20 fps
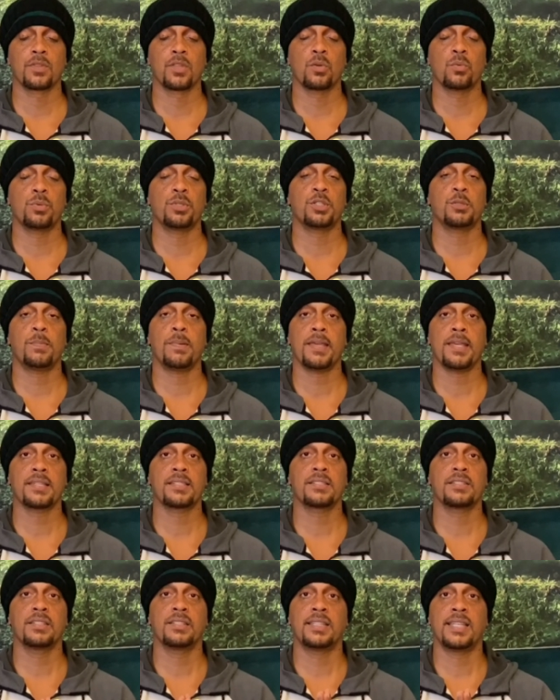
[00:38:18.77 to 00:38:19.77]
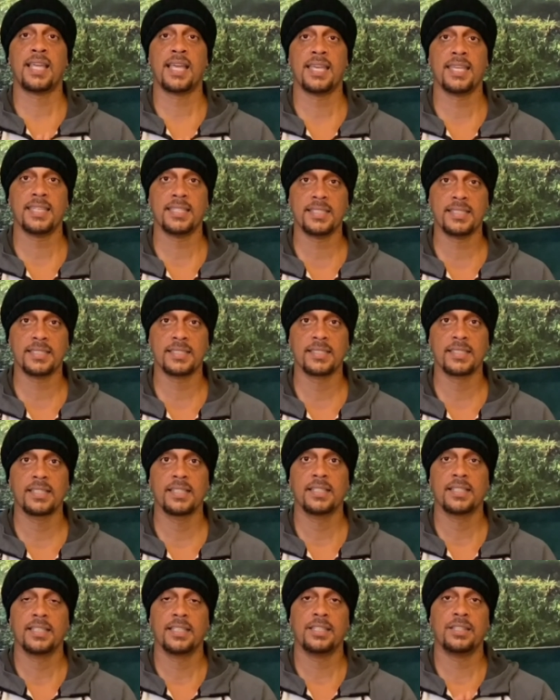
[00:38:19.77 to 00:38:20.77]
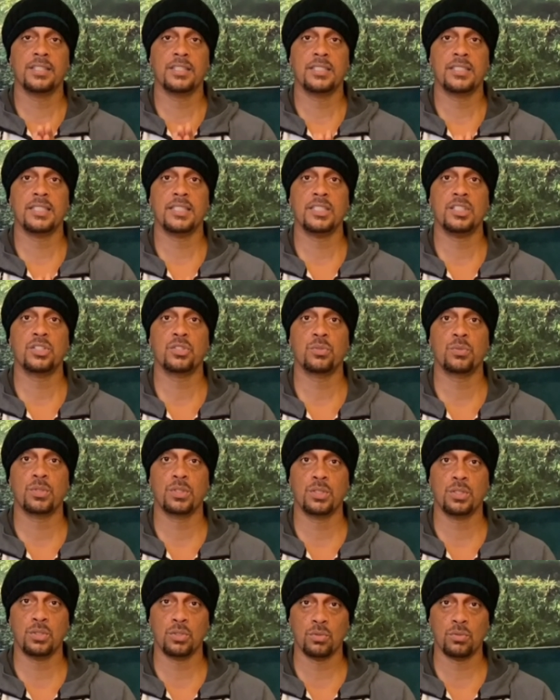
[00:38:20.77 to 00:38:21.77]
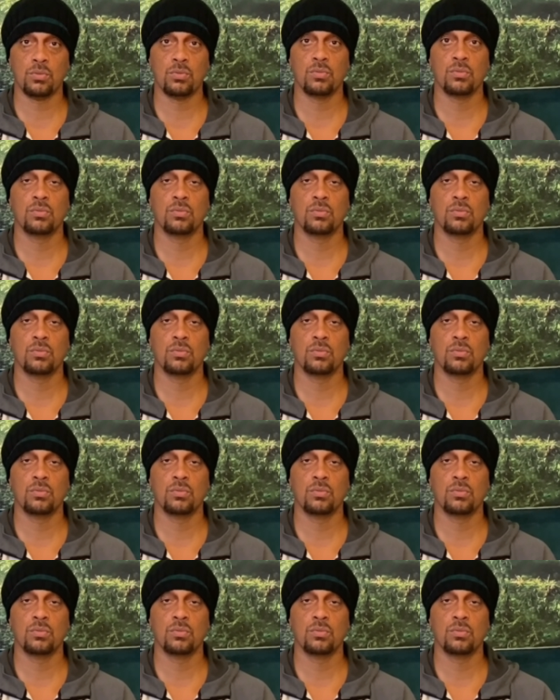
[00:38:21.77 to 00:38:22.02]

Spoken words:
respects the light and the teacher in you.